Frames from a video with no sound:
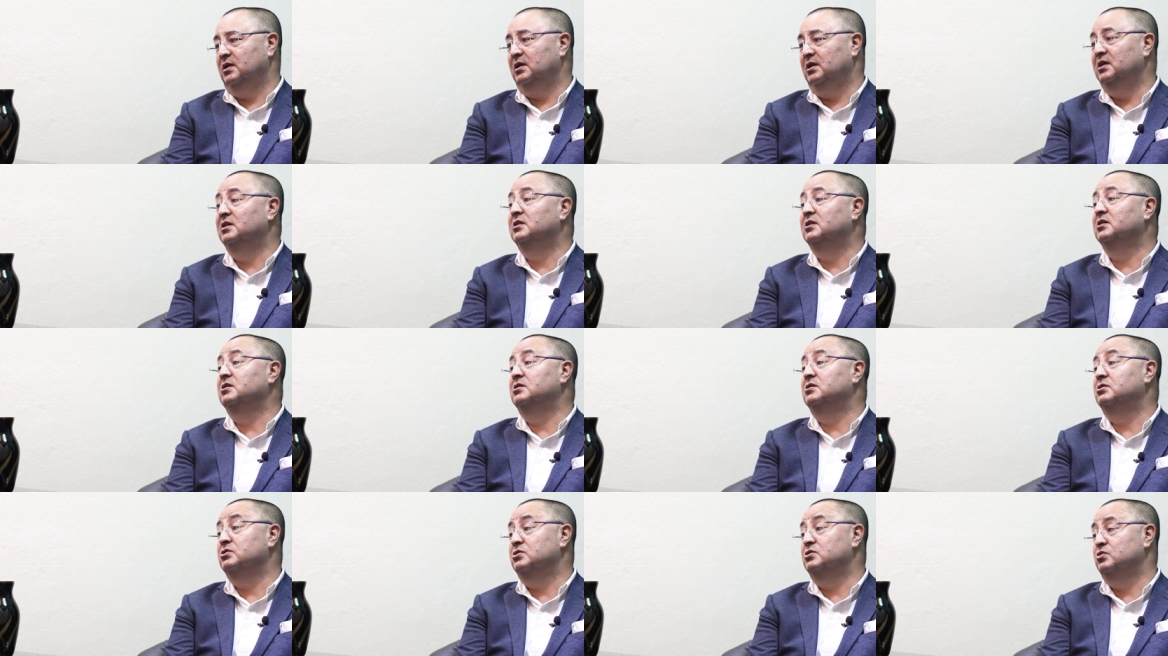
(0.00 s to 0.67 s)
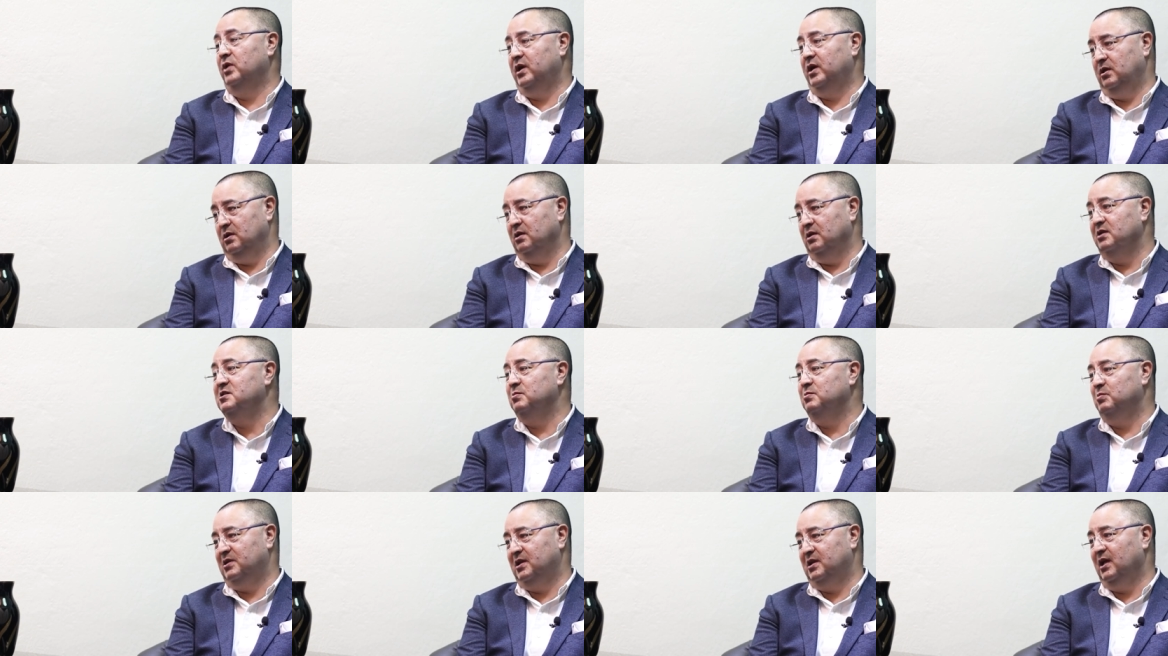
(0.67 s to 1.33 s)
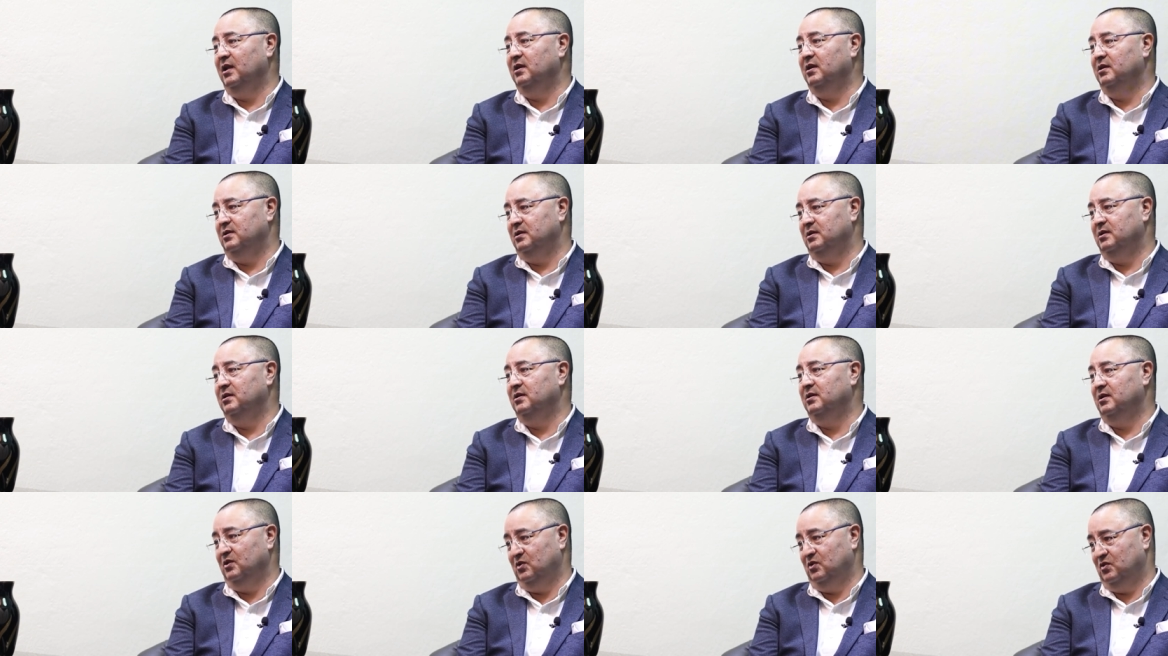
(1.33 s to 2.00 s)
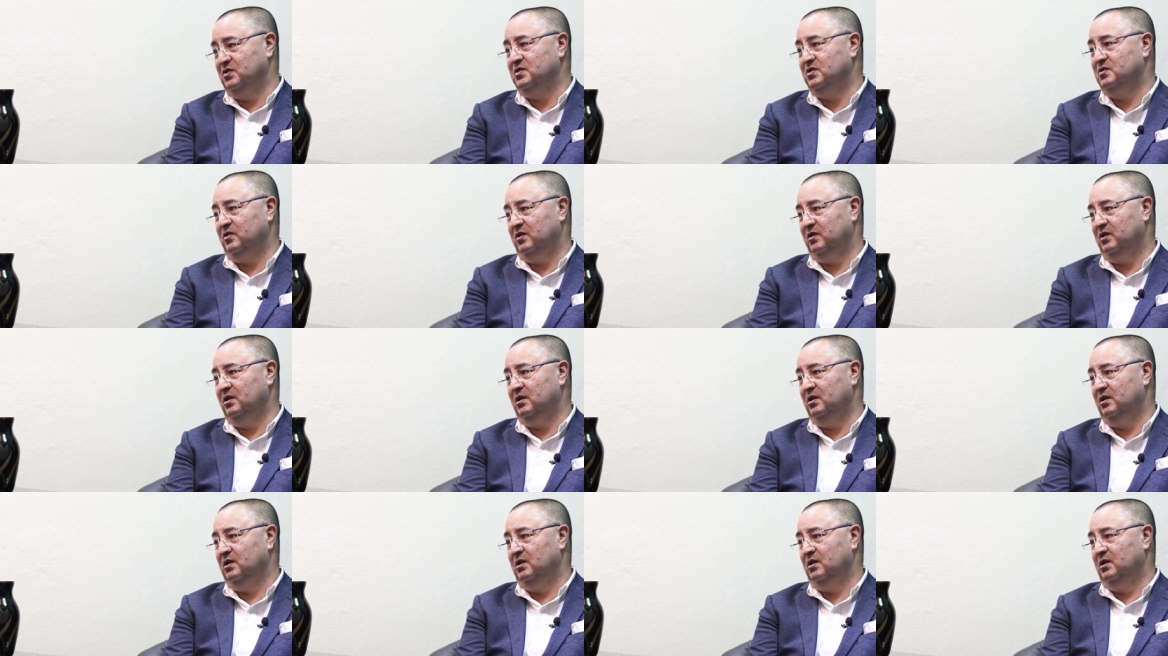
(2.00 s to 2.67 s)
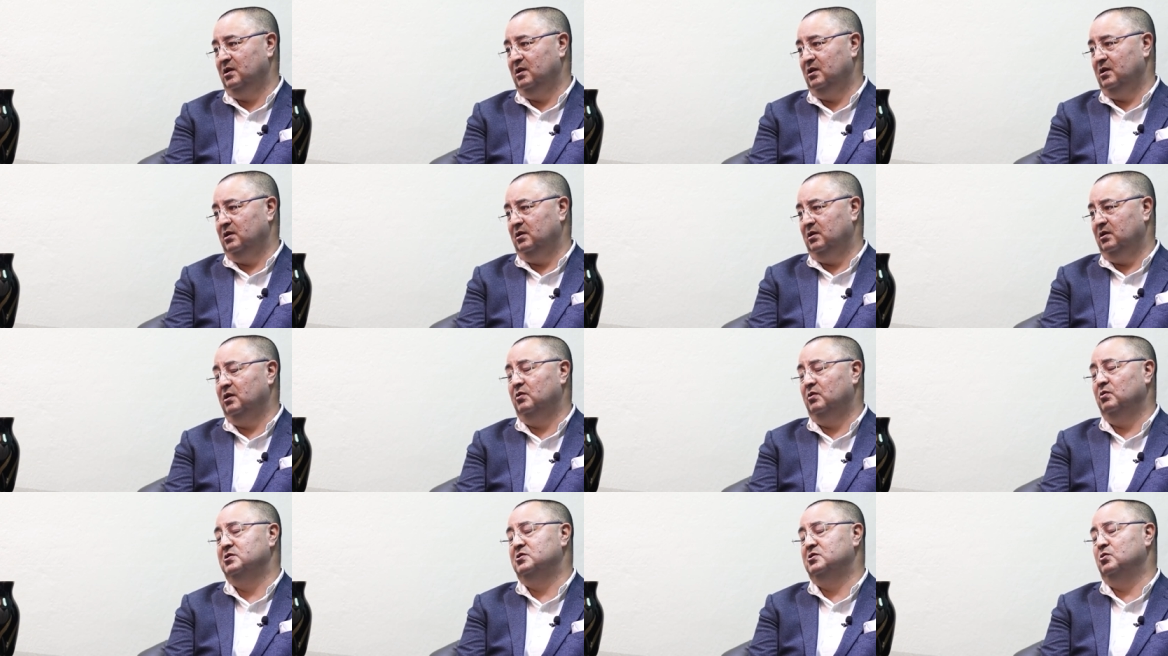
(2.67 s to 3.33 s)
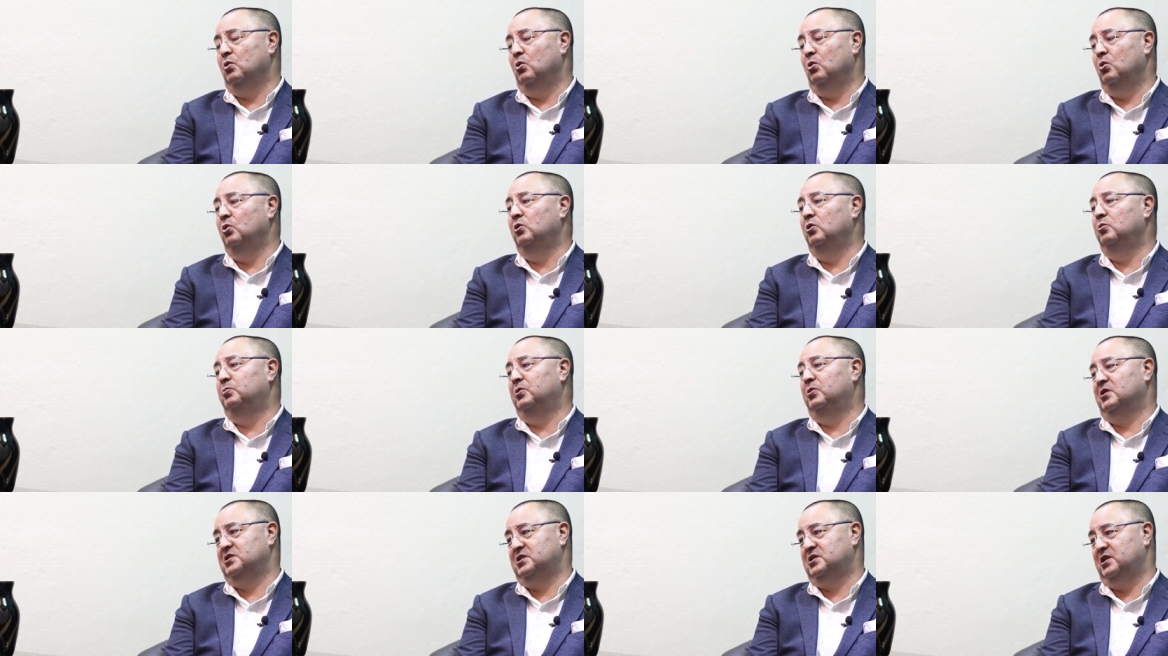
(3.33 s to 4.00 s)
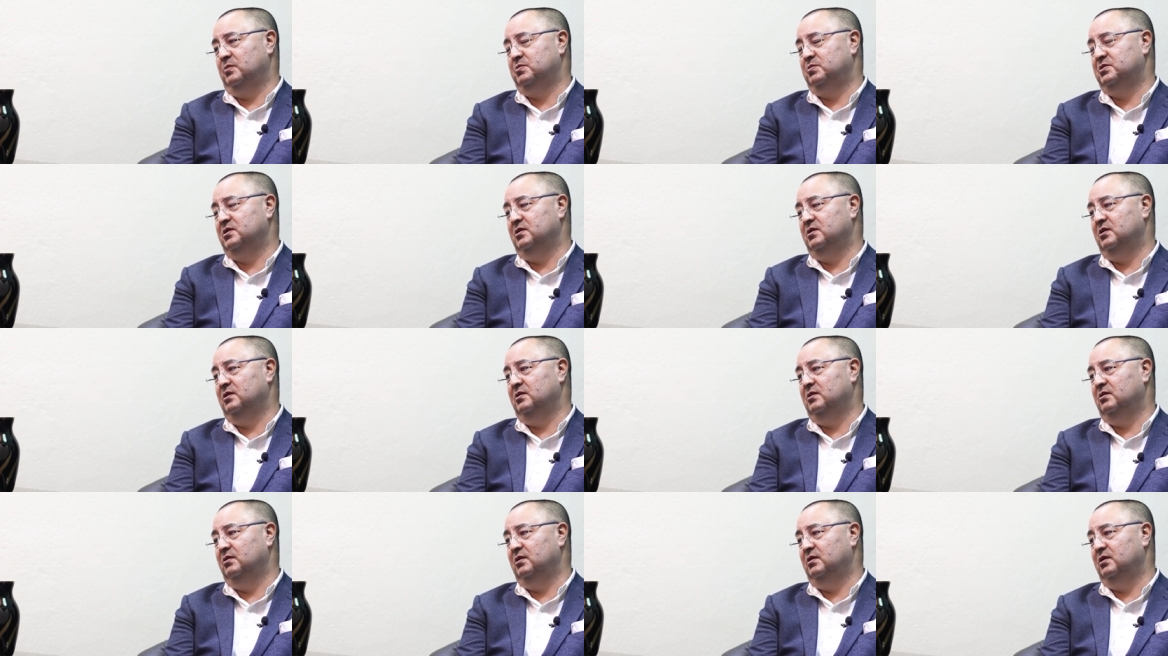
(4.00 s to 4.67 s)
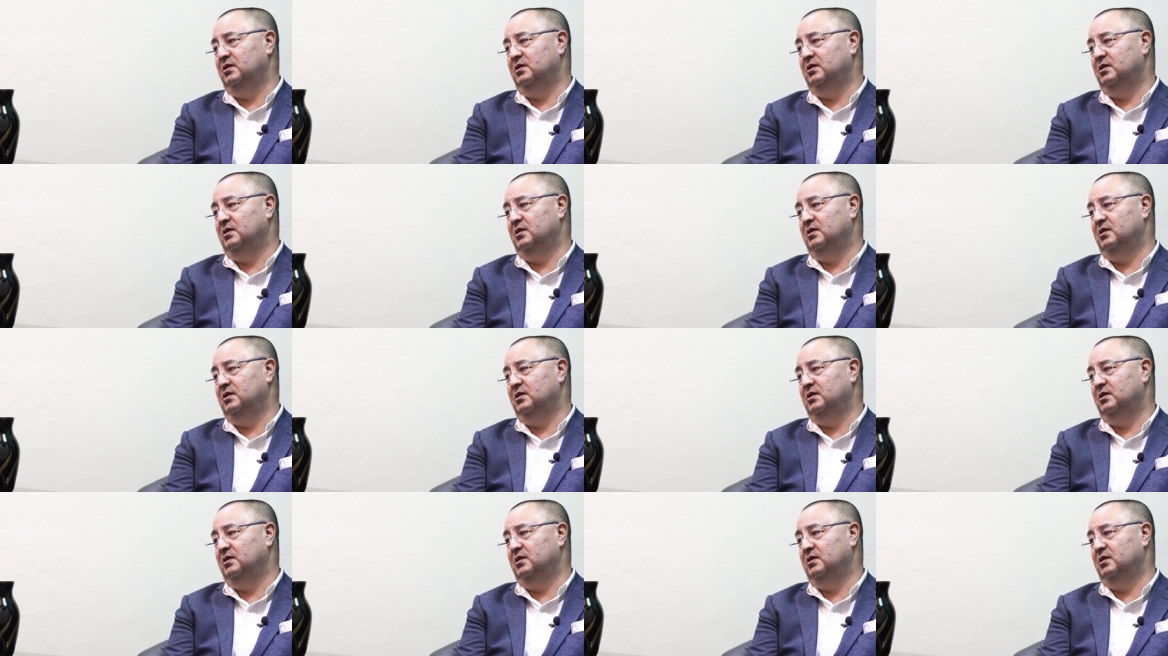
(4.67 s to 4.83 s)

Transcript: eager to join the hospitality industry. There was an old perception